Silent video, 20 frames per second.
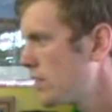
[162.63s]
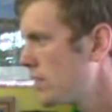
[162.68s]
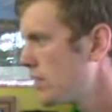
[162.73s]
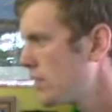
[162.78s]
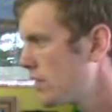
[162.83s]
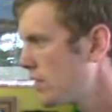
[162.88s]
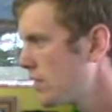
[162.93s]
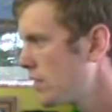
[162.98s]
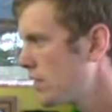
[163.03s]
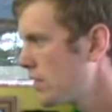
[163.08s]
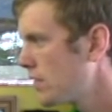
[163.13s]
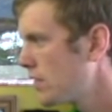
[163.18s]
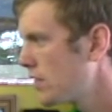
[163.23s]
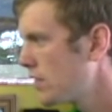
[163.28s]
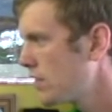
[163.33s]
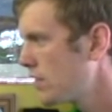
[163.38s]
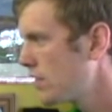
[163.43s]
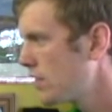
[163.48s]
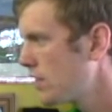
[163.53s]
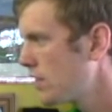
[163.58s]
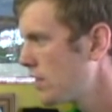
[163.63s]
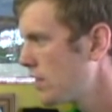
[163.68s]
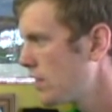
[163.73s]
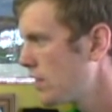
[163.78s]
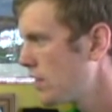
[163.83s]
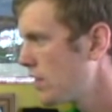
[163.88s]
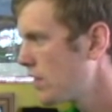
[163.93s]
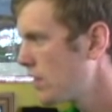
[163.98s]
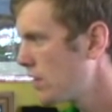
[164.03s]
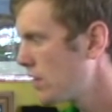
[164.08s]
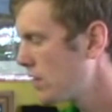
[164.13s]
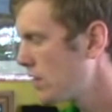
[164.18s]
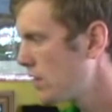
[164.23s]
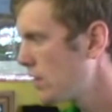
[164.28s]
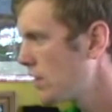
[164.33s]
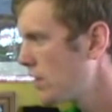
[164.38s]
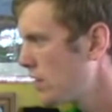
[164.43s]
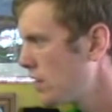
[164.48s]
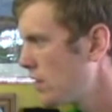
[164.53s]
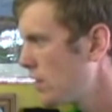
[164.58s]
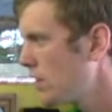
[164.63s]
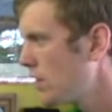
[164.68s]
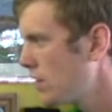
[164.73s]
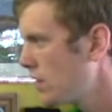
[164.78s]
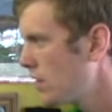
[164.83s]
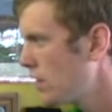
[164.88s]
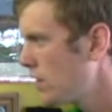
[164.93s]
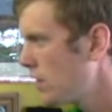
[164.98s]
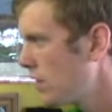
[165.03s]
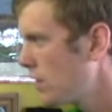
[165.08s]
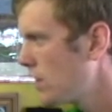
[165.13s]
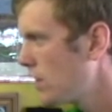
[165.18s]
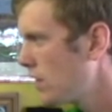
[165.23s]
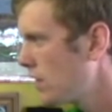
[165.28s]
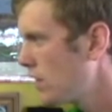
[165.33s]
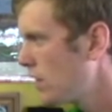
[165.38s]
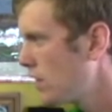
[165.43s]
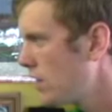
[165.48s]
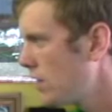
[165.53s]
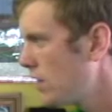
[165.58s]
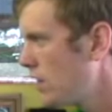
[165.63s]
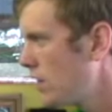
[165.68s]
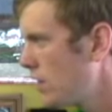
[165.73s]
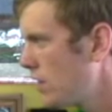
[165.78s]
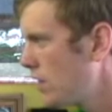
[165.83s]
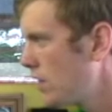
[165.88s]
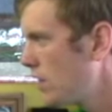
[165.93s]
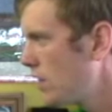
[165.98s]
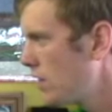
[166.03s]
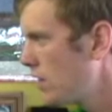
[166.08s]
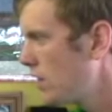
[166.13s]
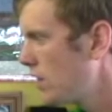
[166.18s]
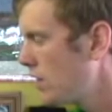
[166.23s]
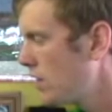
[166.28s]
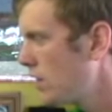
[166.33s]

(silent)